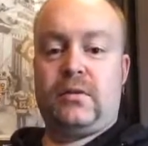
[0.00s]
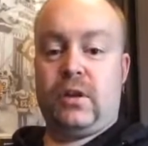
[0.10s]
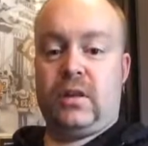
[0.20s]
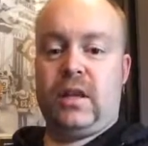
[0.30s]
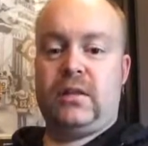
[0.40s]

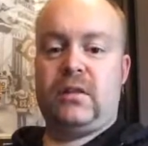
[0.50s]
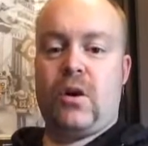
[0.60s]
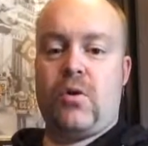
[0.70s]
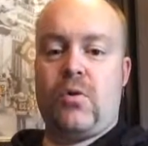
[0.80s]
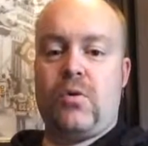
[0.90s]
Good thing,
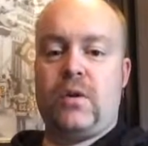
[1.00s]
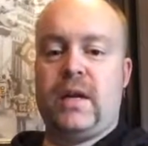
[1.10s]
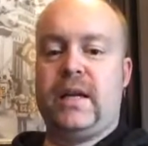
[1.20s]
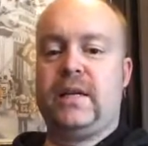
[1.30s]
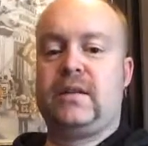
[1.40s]
though,
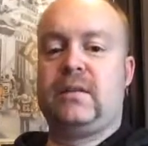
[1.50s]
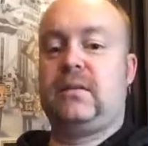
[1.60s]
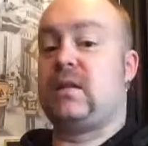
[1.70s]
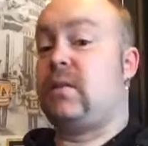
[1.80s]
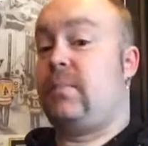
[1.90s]
is
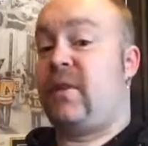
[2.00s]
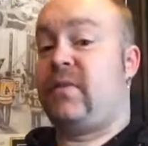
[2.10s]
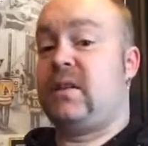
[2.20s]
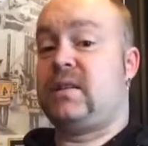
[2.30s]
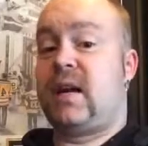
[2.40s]
Dustin
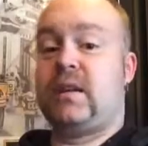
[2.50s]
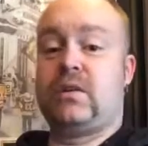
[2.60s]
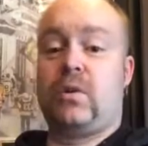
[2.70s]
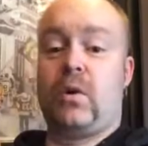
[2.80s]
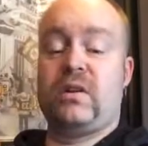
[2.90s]
Byfuglien decided to
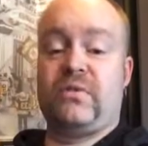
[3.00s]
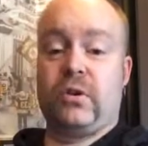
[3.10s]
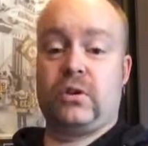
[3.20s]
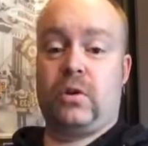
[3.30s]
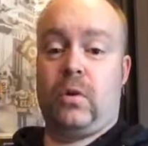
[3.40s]
score his
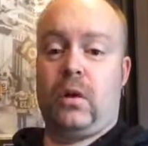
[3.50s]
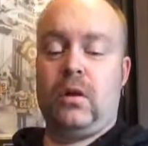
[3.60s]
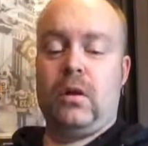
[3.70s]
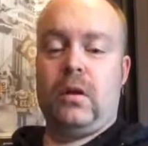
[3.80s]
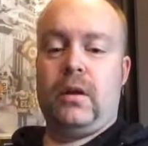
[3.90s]
first goal.